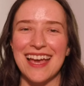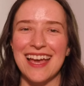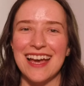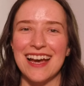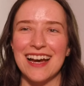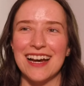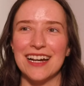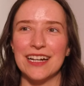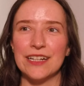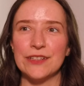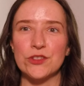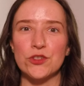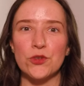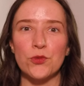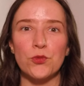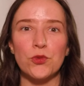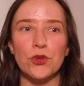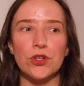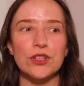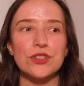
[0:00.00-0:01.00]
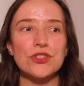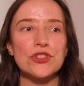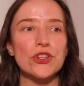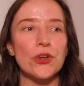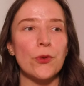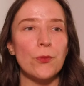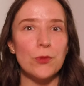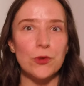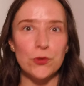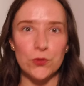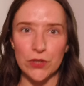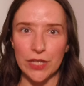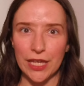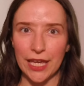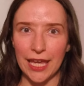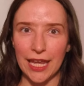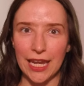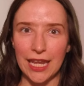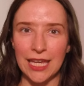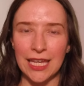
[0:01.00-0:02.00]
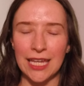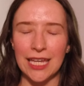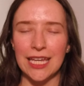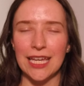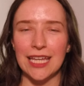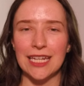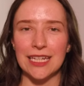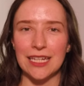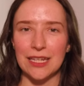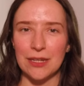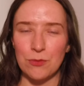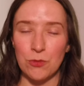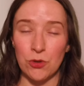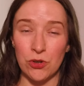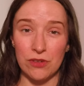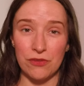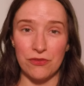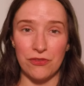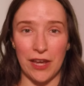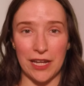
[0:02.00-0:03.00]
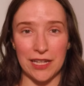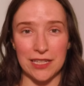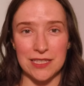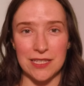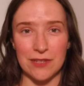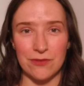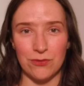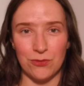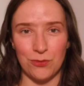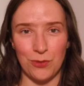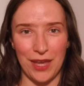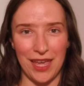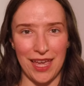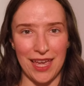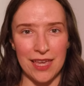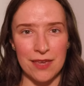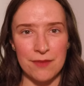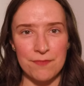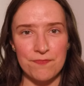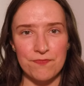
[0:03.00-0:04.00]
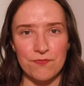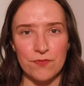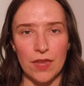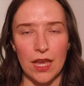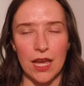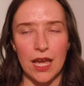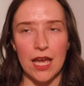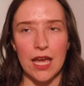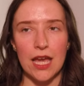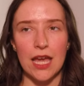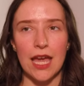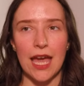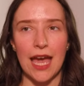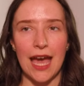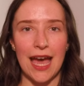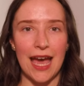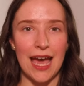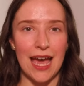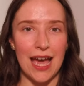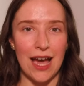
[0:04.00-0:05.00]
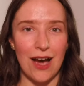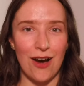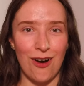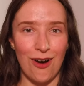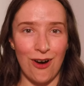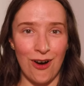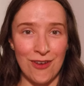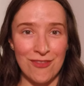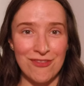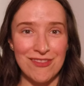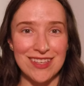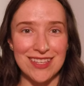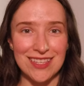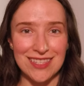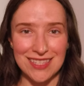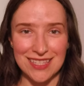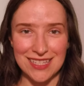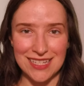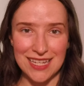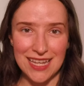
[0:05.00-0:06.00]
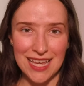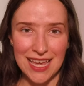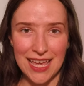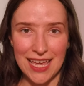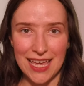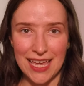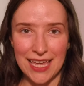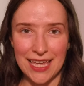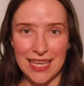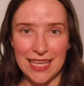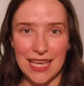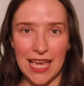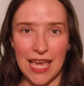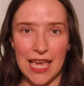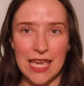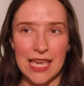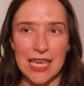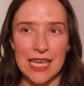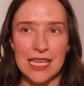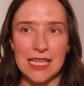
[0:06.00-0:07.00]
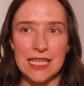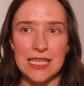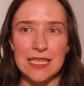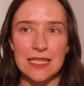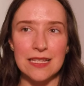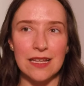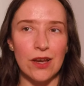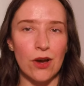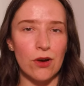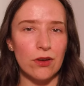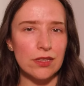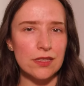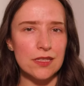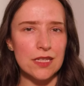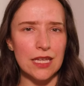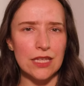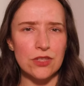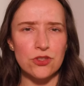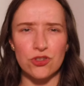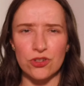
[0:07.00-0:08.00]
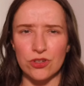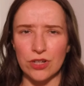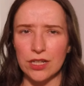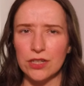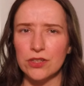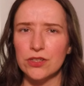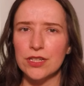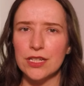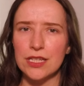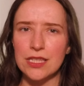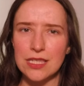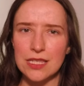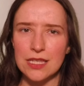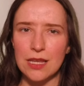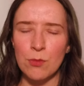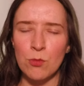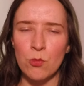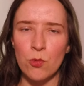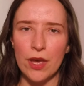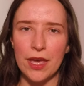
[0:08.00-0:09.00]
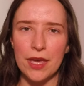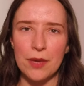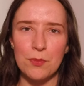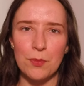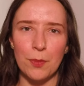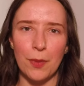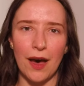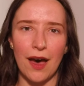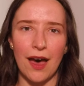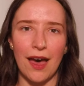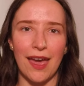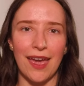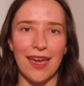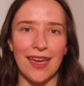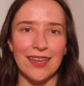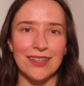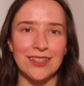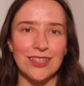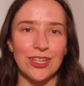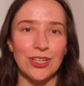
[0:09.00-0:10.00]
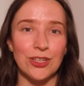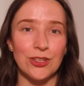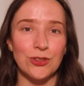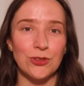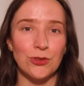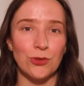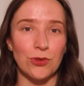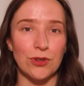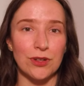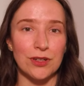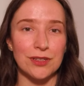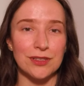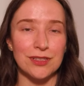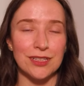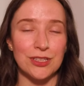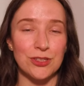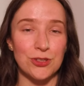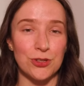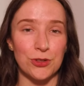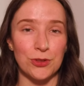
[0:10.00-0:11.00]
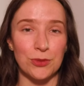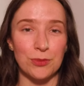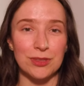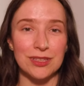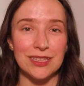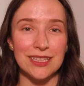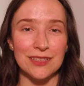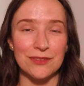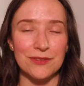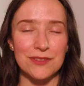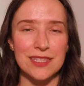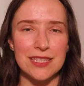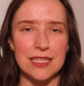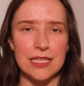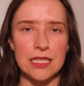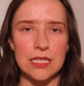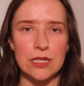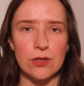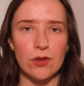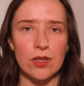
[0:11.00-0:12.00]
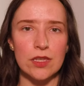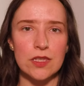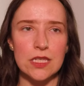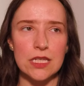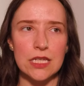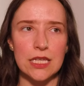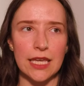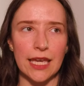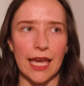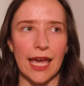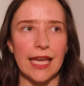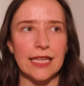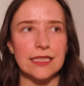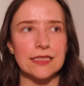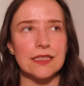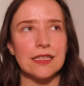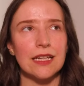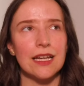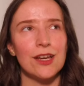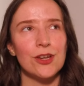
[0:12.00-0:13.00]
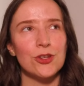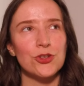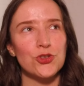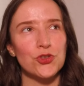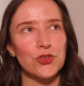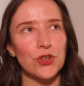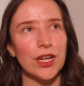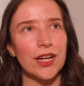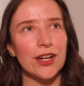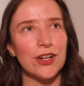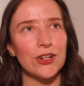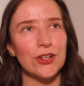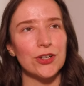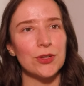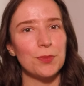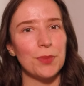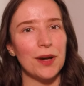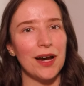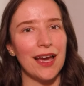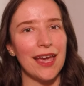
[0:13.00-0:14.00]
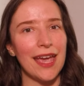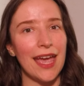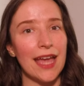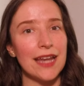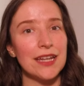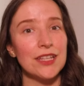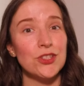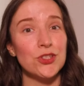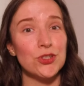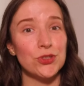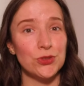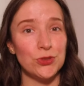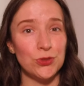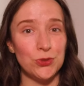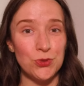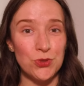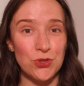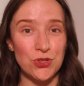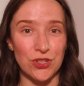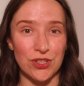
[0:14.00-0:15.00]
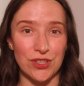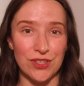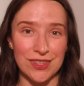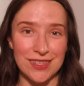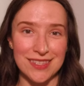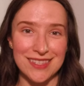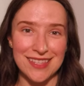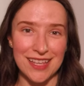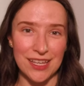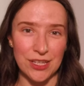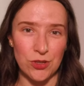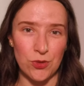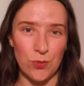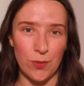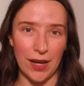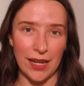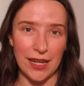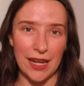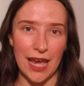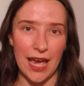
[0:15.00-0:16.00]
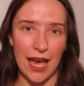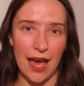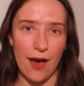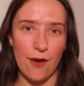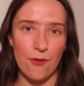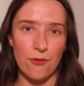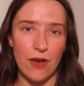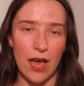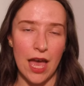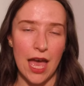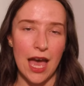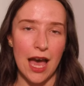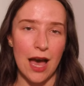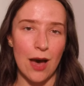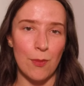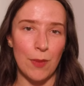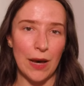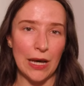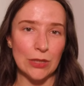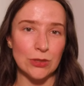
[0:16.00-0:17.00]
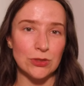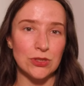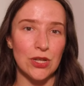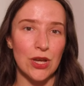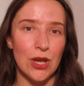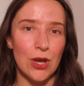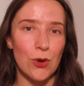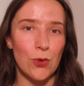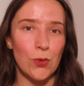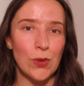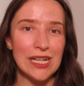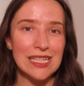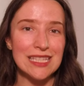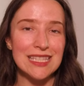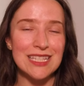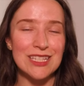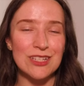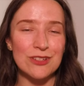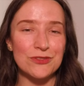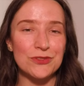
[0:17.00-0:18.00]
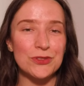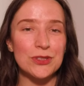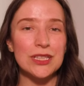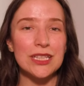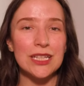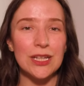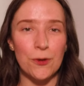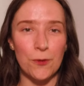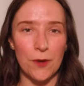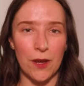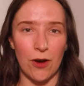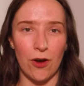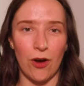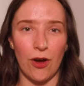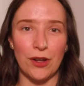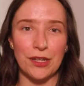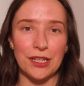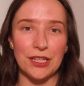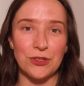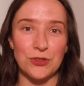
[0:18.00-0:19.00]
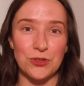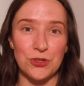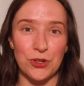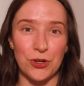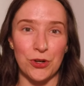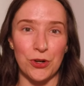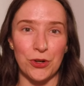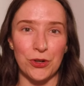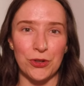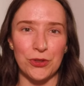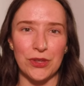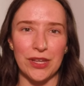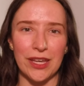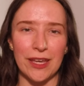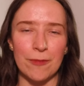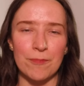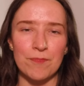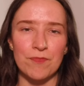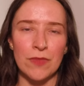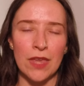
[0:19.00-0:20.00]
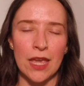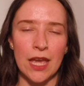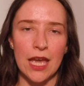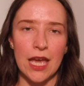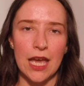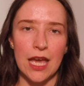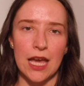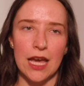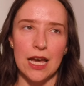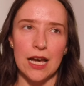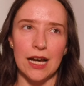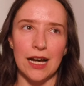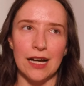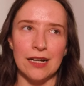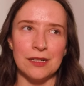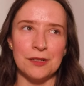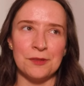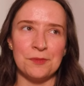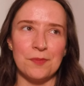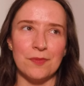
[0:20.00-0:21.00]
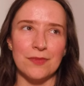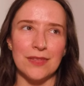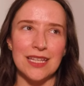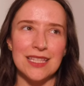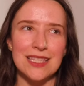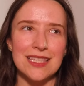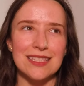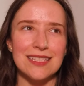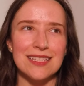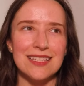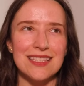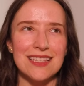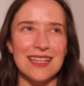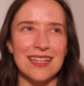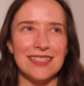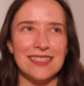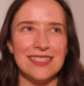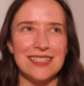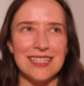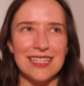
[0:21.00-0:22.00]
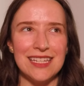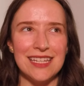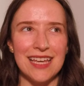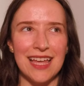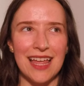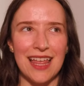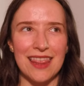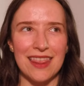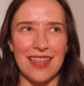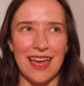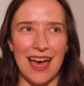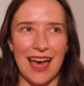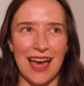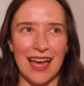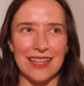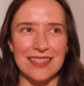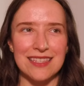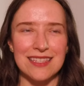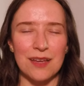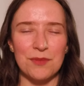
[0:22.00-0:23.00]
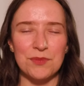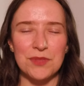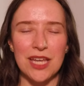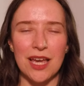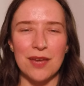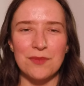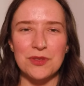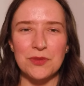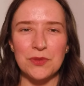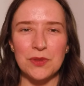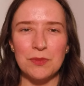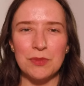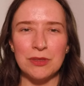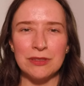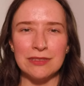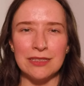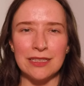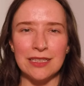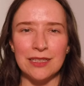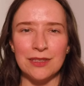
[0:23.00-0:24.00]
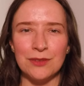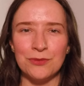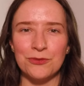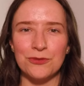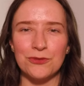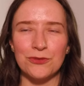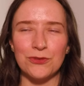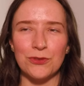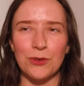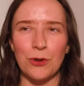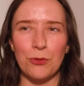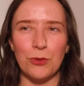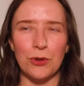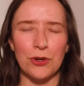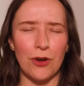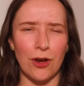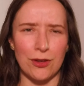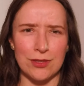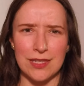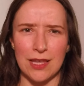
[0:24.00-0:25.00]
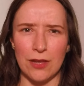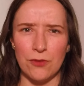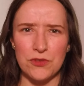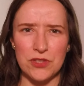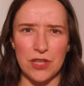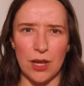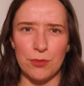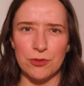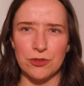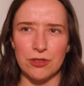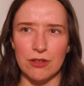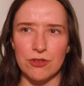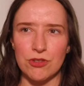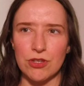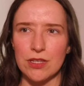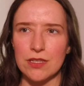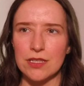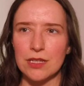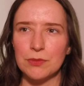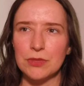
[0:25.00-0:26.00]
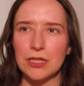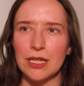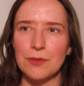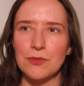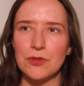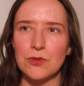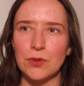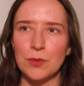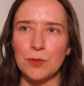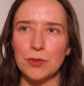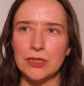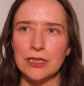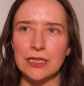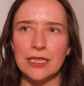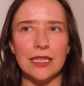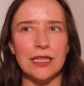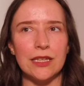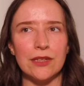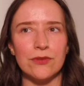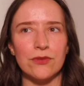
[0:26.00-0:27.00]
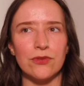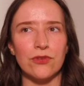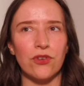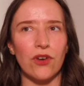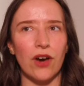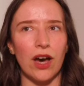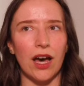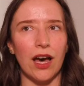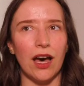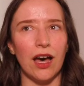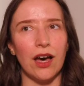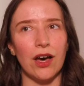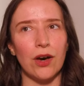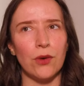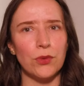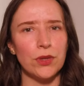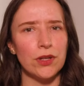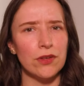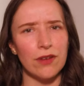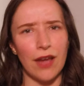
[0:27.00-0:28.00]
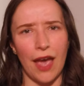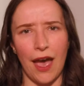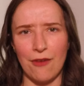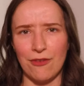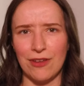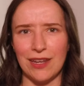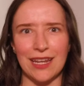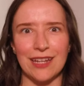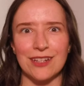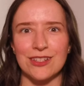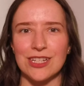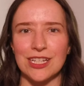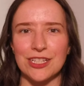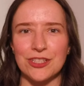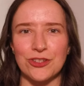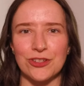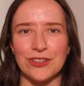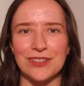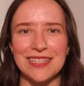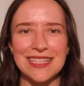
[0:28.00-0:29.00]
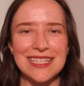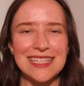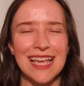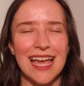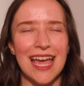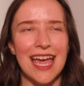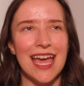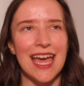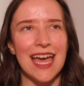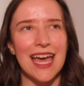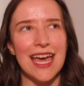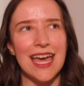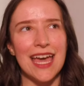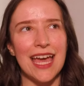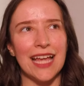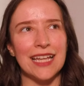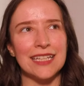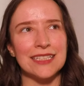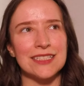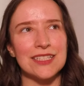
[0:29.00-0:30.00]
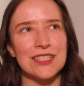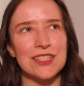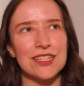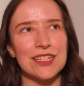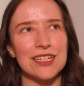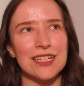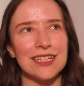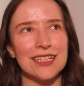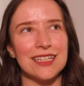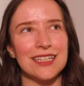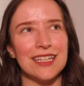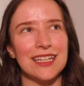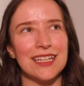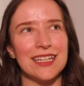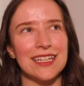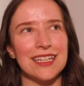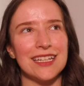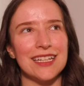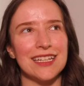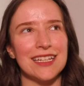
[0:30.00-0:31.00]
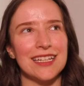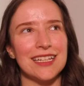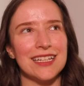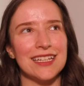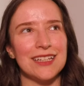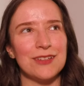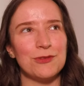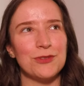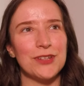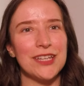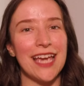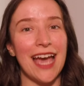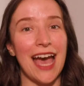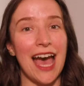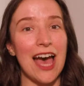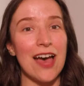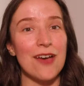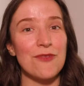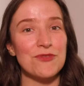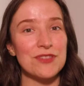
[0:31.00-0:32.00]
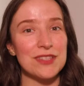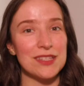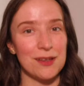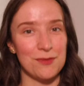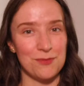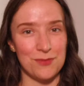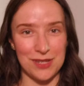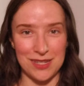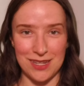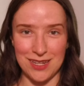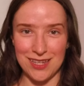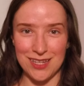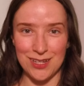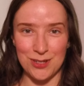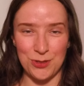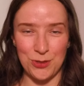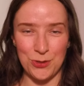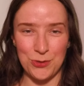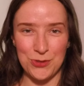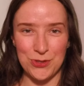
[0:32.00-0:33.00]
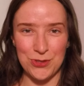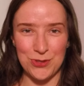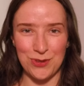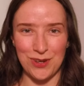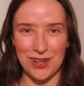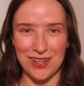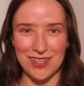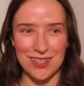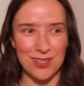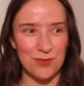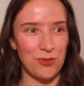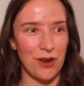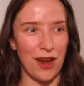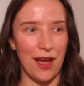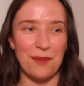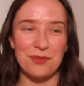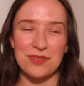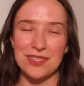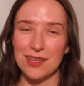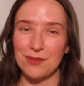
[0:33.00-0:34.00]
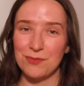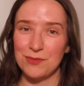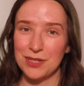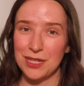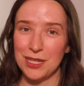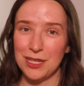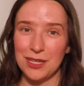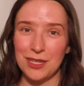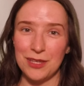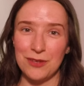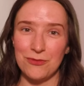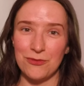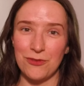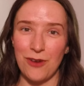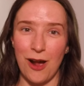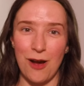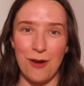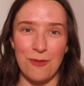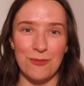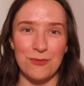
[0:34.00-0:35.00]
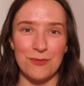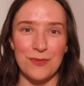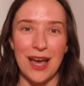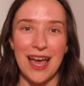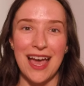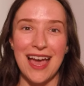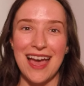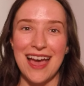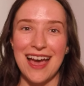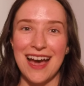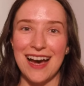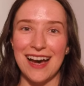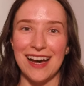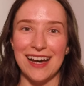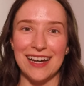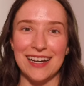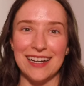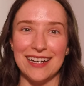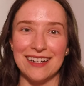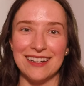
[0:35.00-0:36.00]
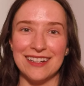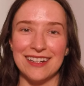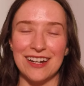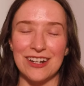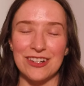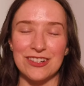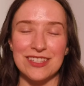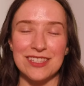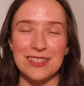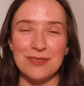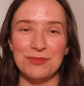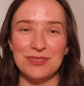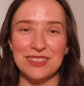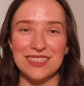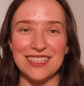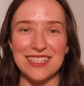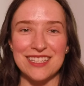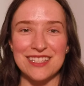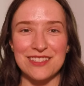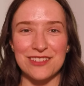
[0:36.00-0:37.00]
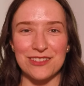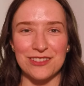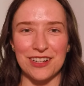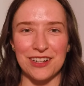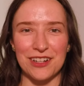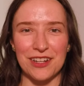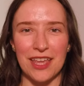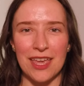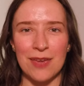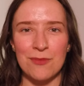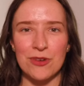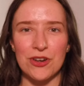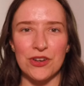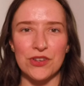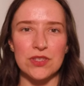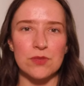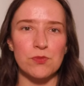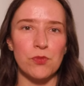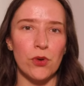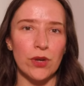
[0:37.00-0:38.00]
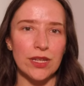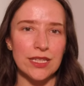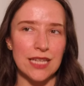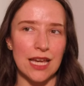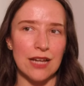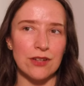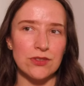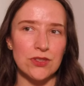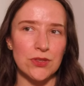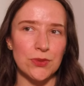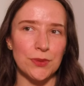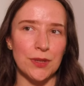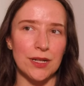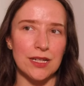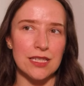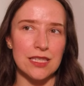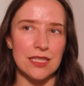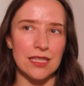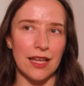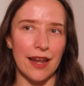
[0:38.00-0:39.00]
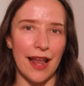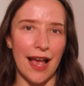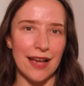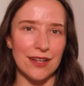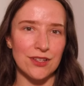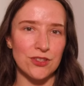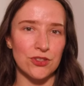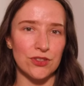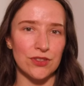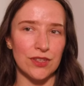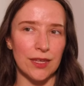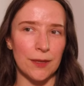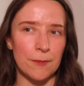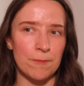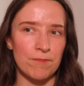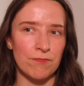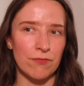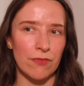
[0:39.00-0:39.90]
Uh, towards communicating in a more effective way on this day is going to get triggered in some way by your internal beliefs. It's going to get triggered by any delusions that you might have about what's really going on internally. Um, it's this idea that sometimes we believe we're not self-sabotaging. Sometimes we believe uh, we don't have any addictions. And we have somebody close to us, perhaps somebody from uh, our siblings or our neighbors, point out to us that actually,